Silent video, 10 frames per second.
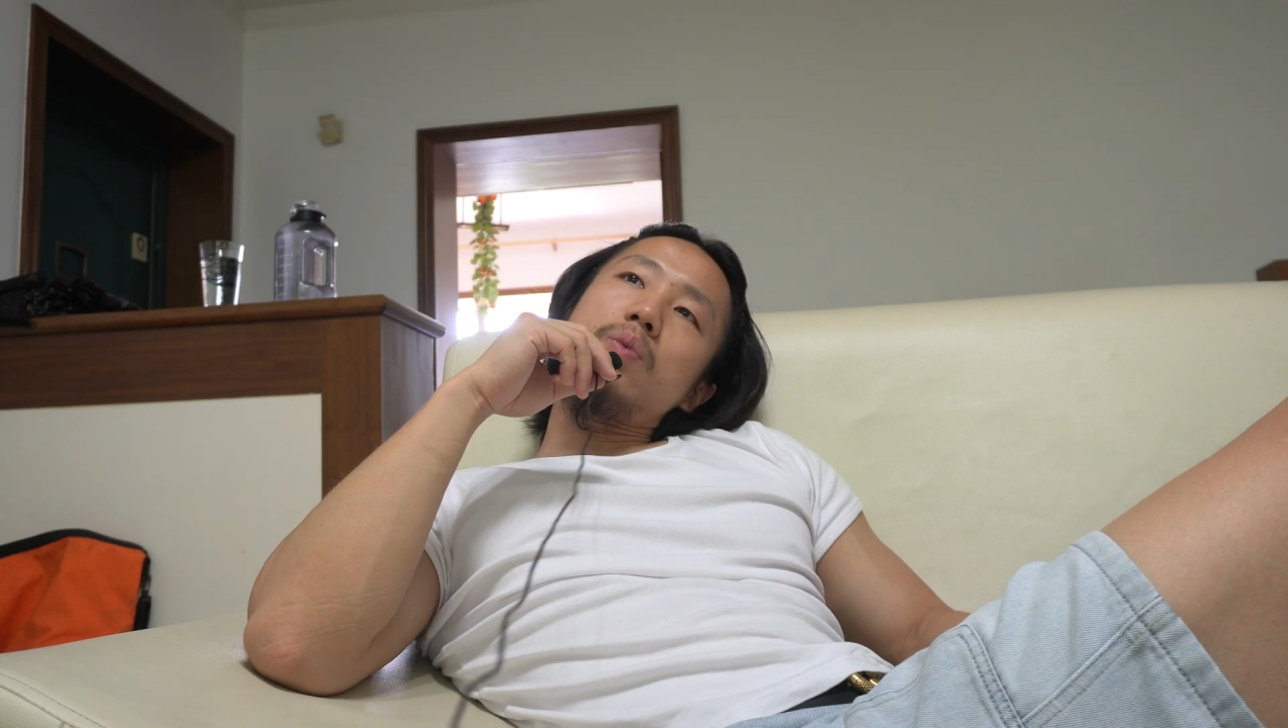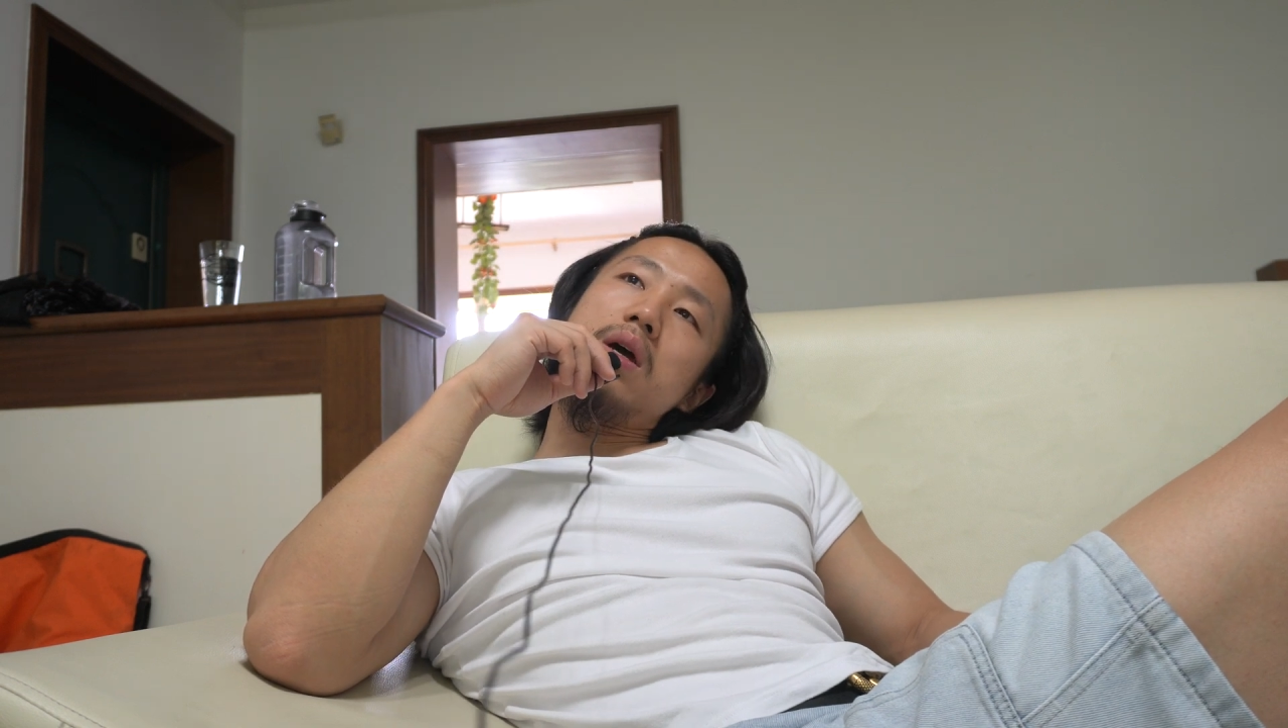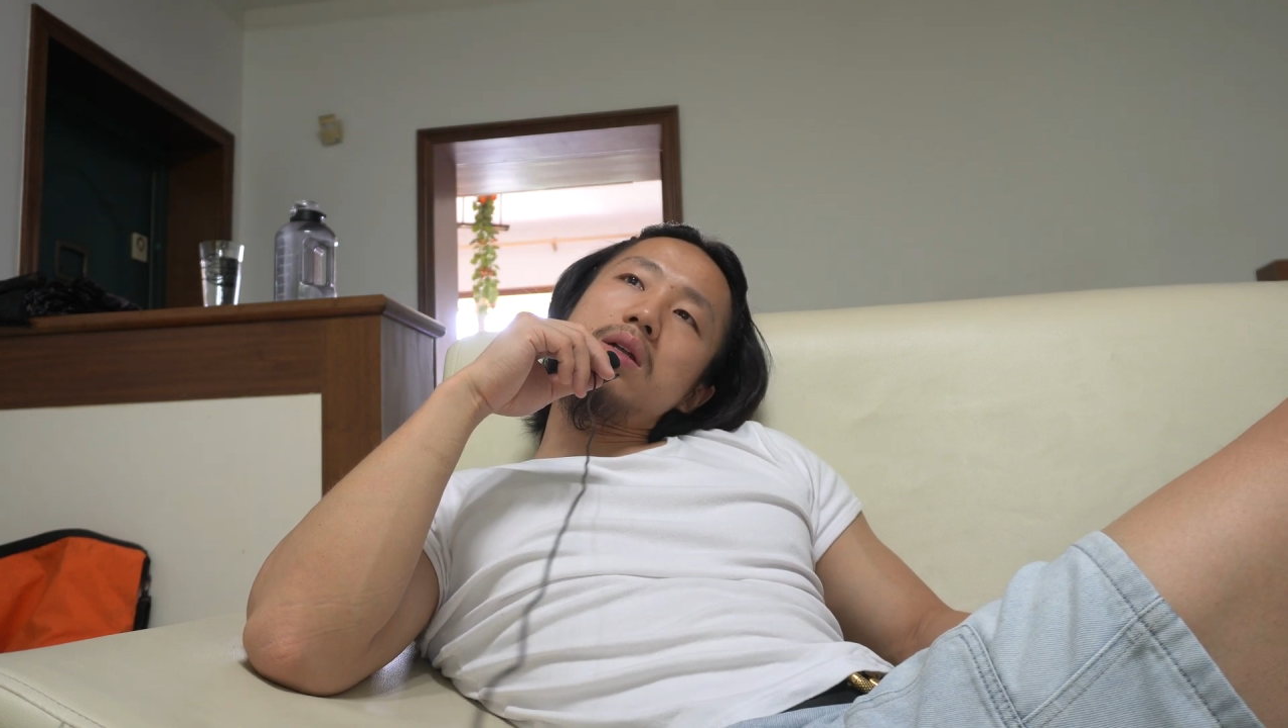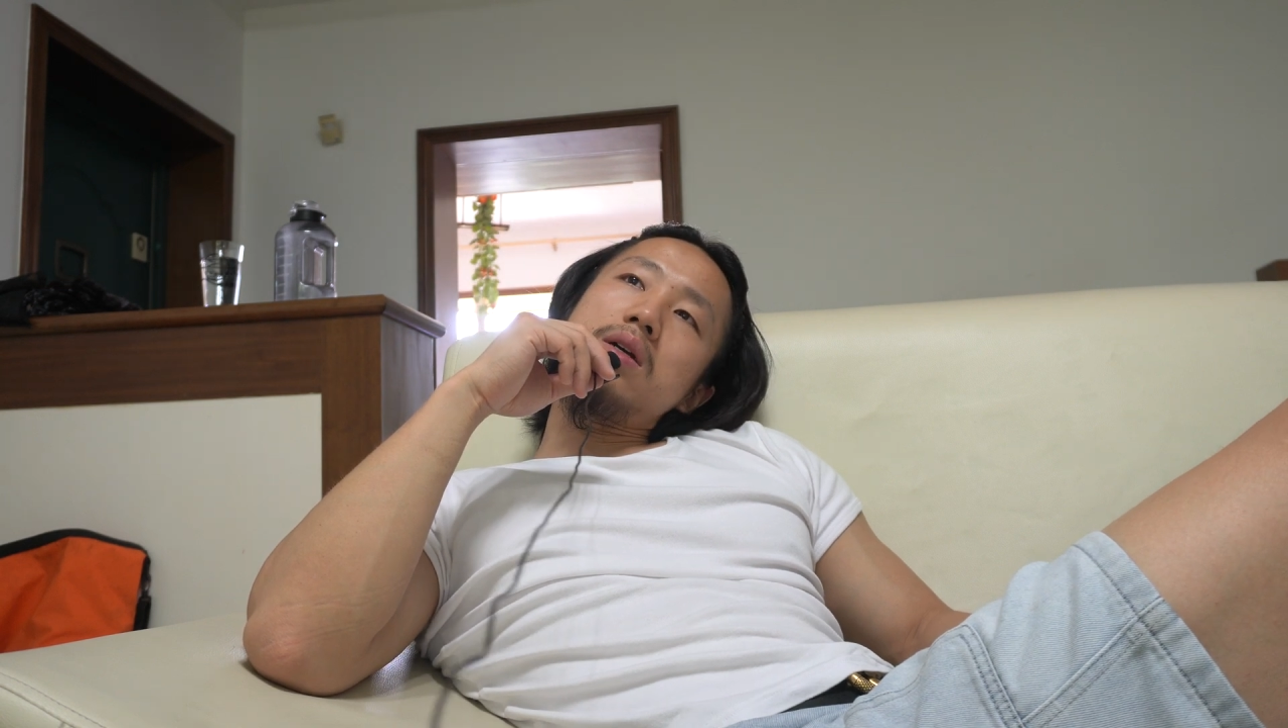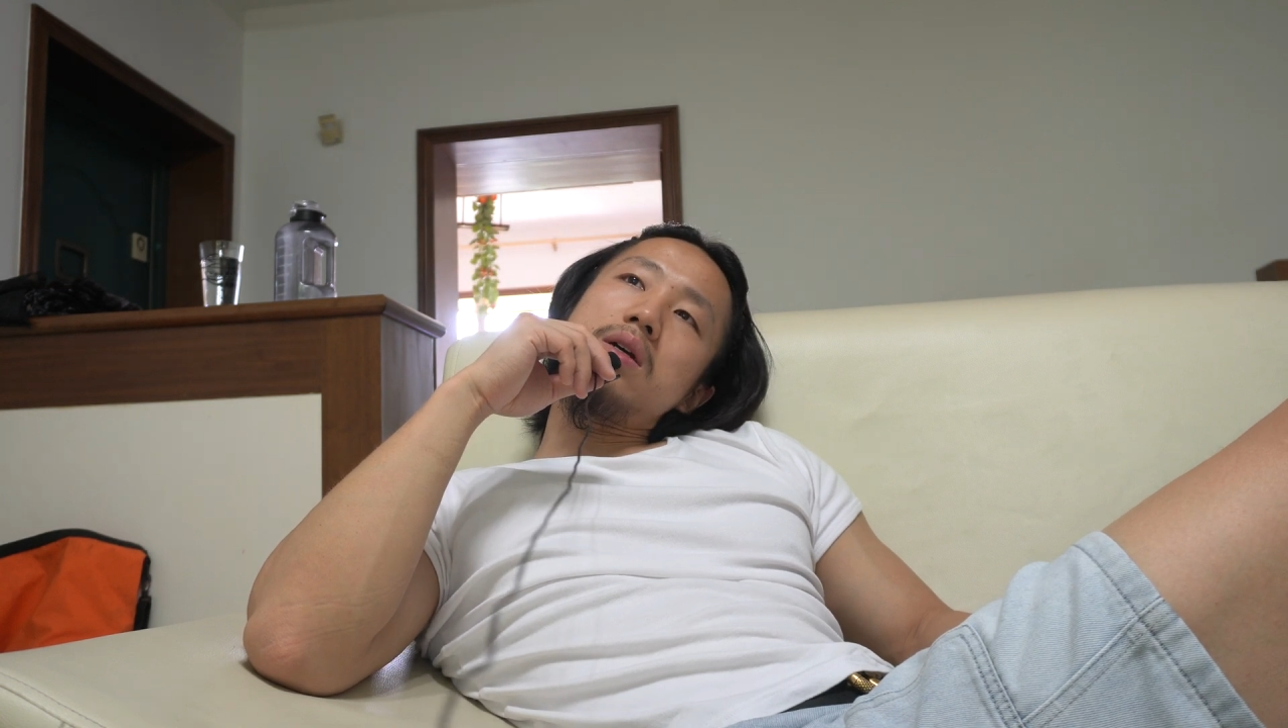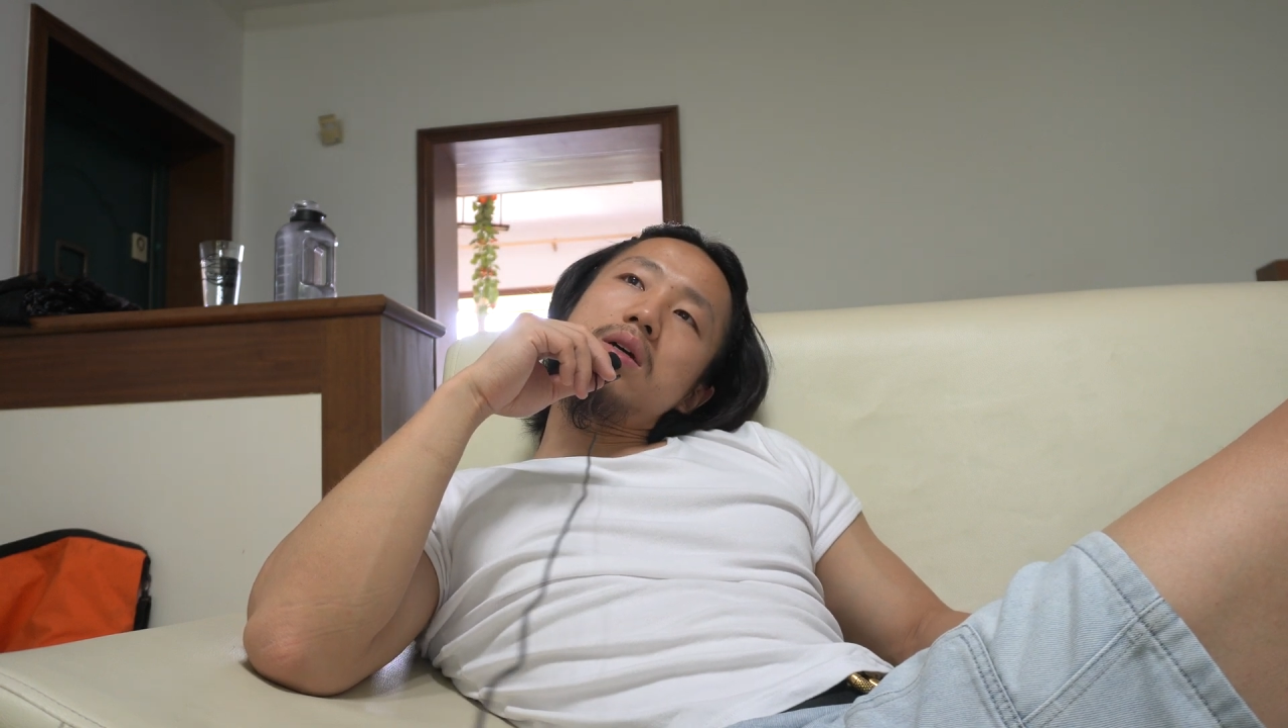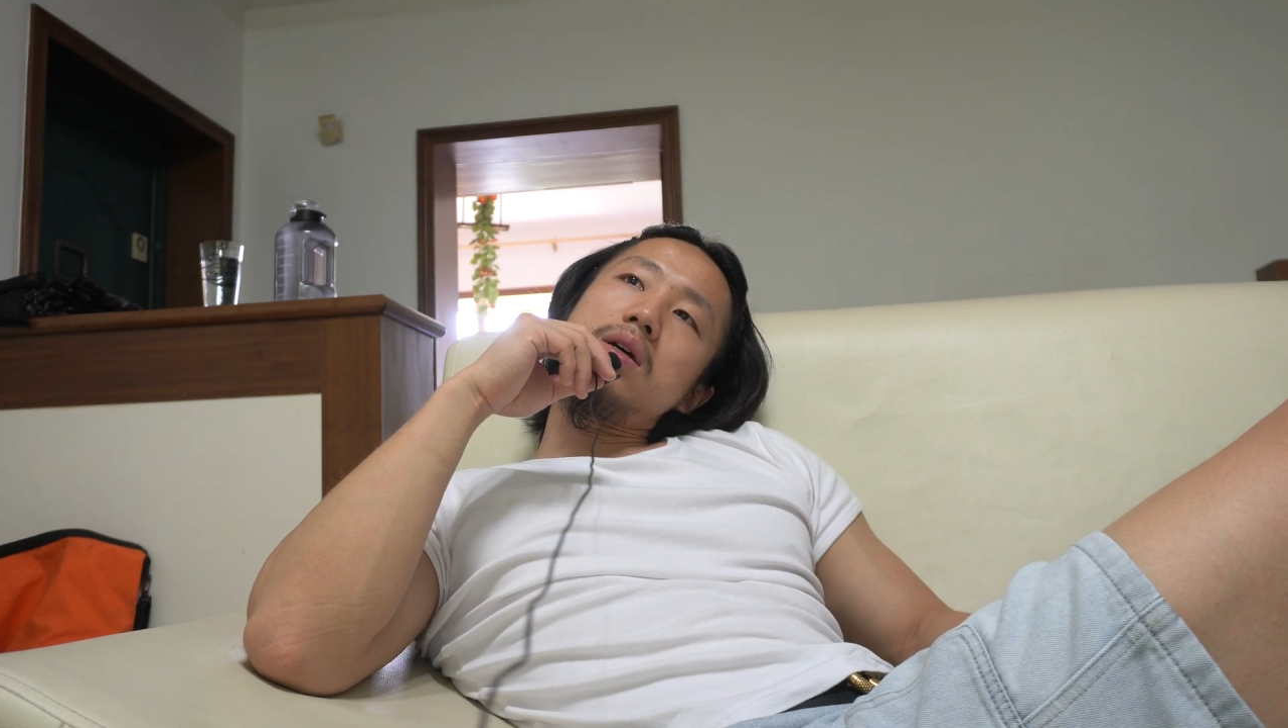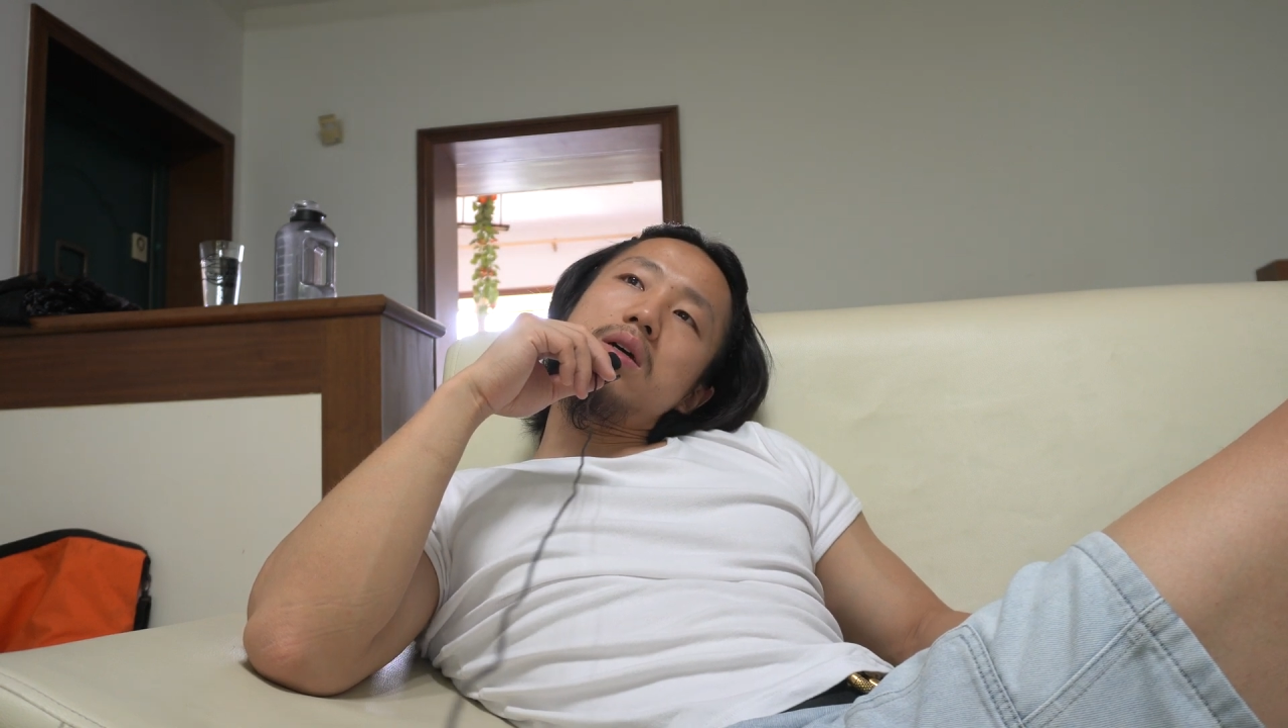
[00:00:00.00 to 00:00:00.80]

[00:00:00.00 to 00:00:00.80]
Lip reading: weather.